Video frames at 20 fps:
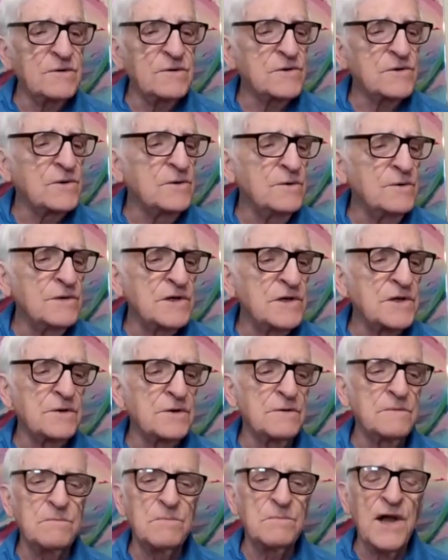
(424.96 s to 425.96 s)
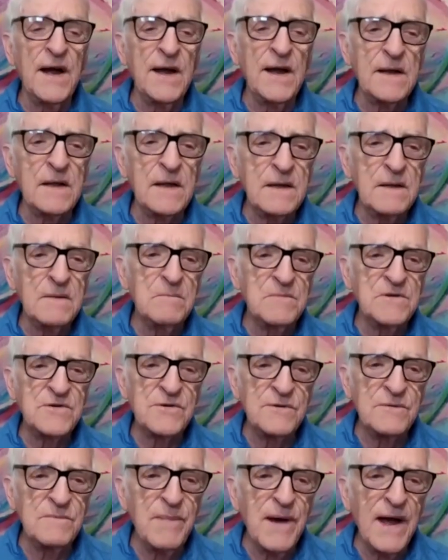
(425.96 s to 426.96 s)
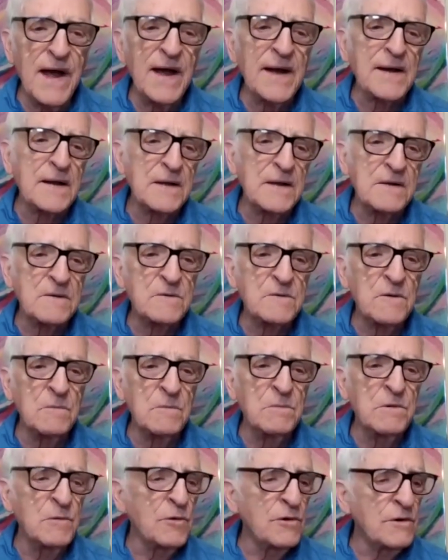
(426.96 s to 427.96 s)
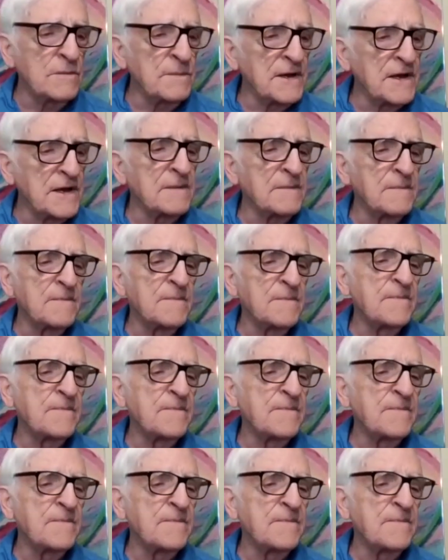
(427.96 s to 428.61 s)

CO2 and turn back global warming.